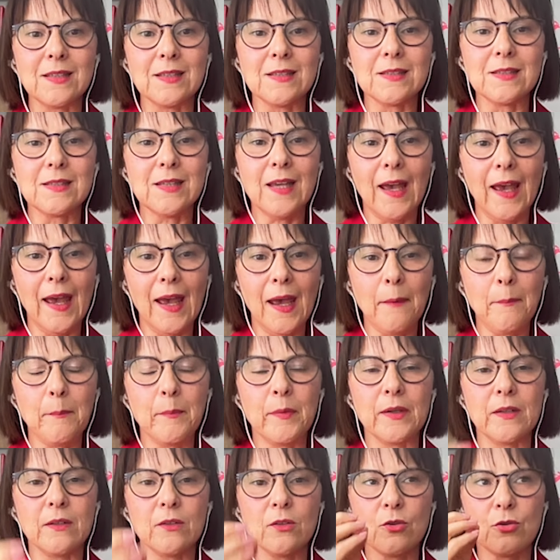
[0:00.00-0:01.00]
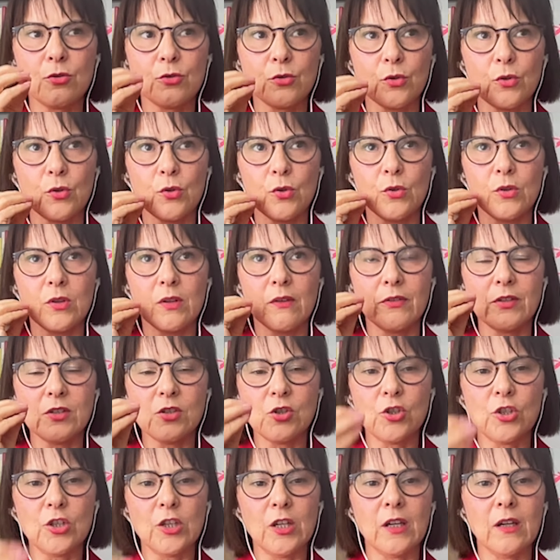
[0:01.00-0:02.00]
things happen through the
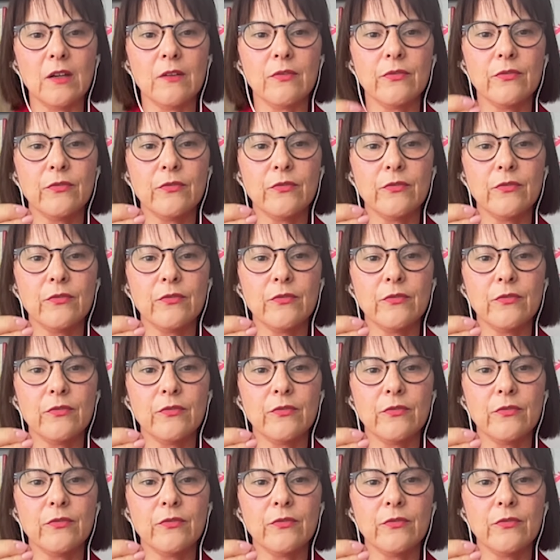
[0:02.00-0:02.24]
sheer